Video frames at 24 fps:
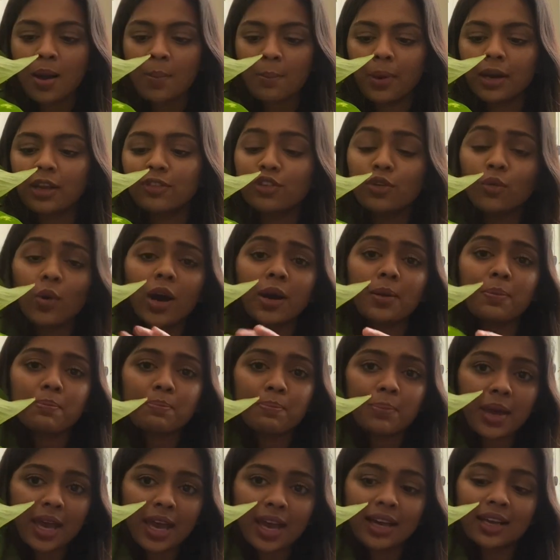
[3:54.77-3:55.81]
But if you
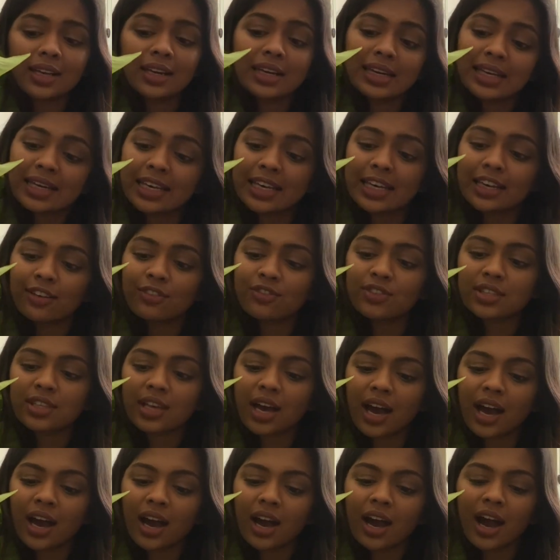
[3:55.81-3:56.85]
want big leaves,
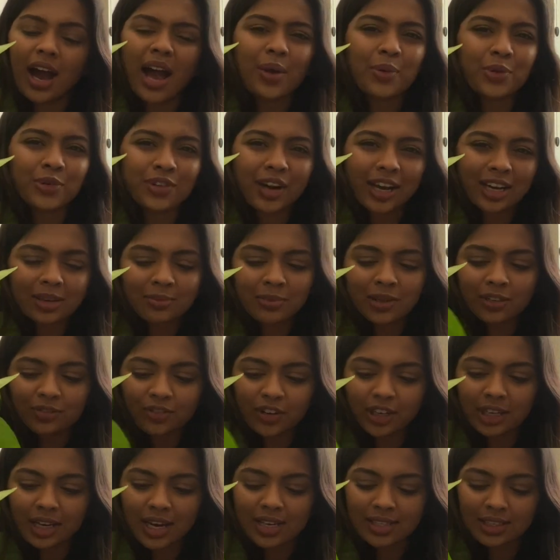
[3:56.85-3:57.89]
I would recommend
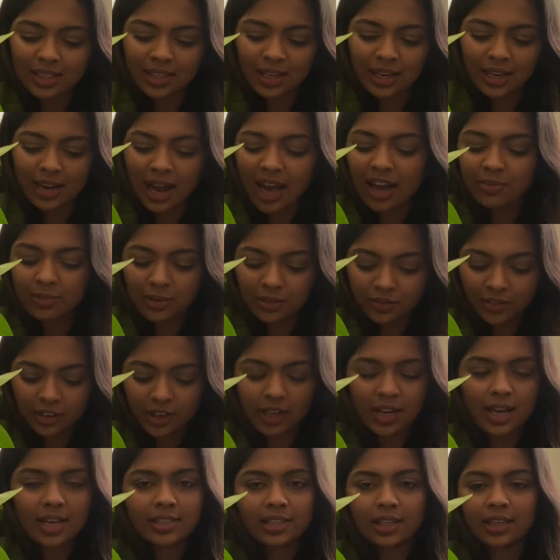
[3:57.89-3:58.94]
fertilizing it. I've been
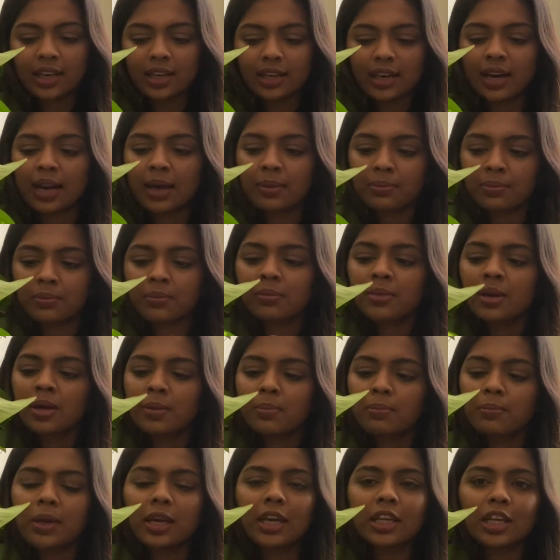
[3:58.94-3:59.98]
fertilizing it and I'm
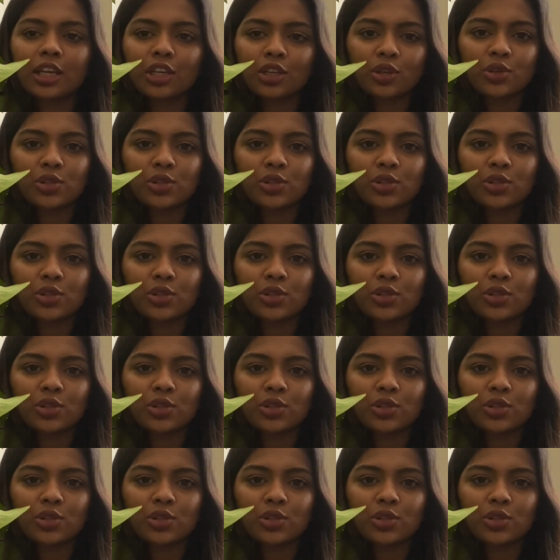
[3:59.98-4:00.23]
beginning